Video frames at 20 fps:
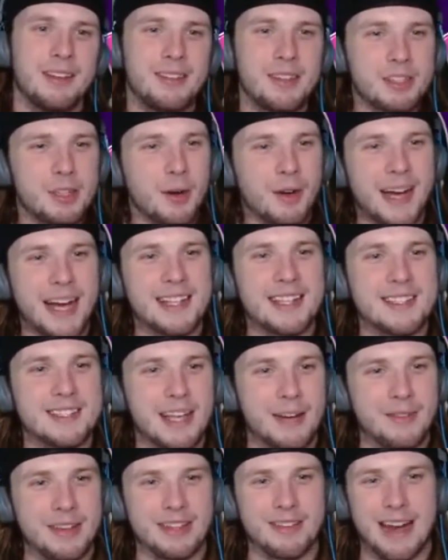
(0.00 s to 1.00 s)
There's all kinds of
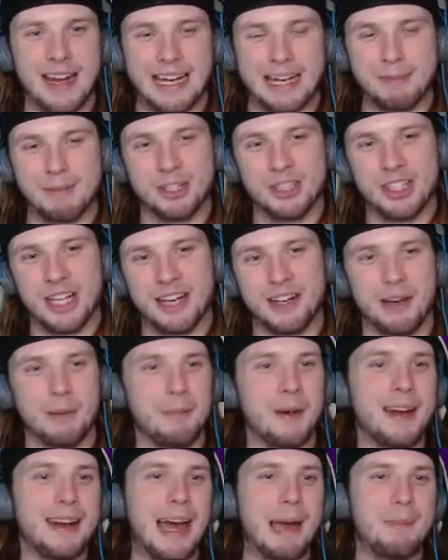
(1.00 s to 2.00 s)
stuff with the Rhino Gaming channel.
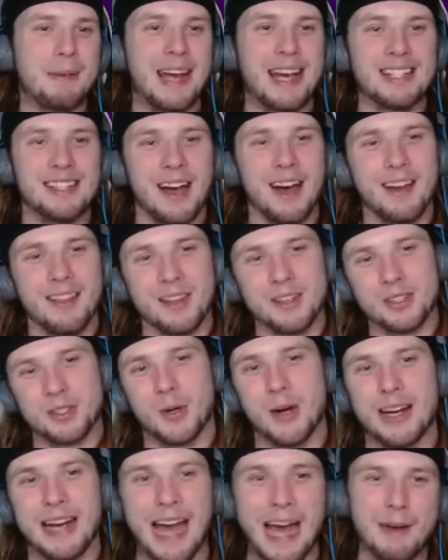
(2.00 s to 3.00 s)
But I hope you guys all
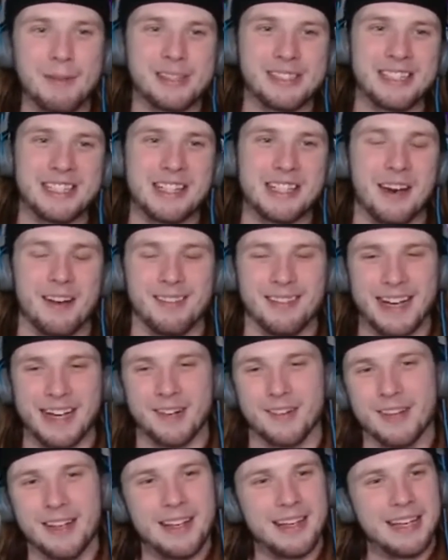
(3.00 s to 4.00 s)
enjoyed. I will see y'all
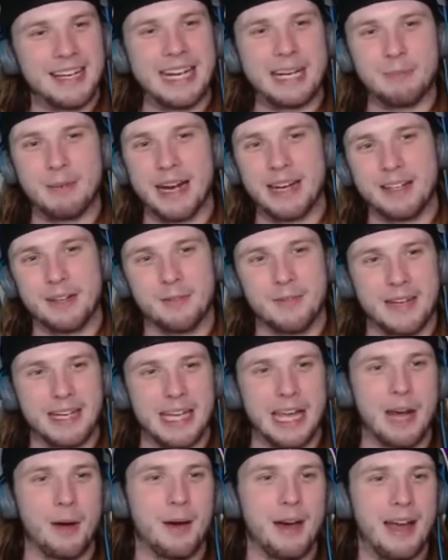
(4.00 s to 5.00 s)
later in a brand new
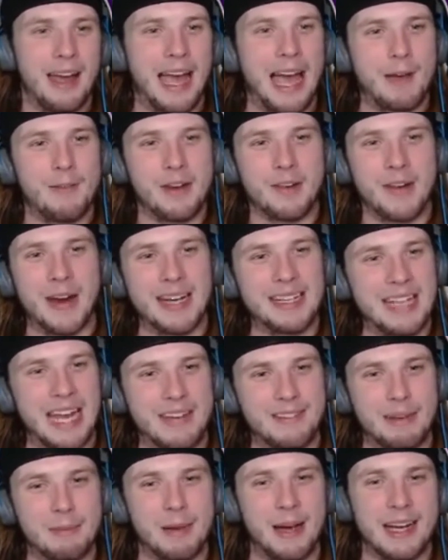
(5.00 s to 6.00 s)
video. Have a great day,
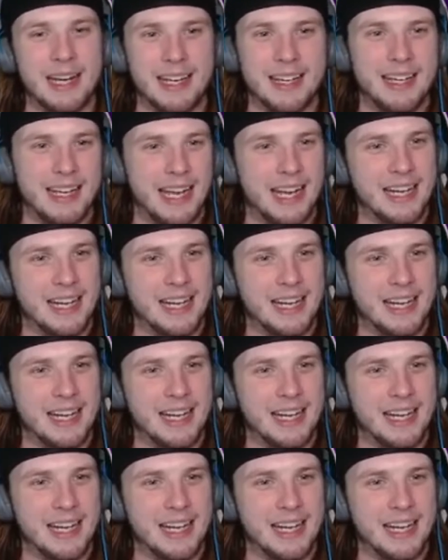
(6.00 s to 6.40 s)
everybody.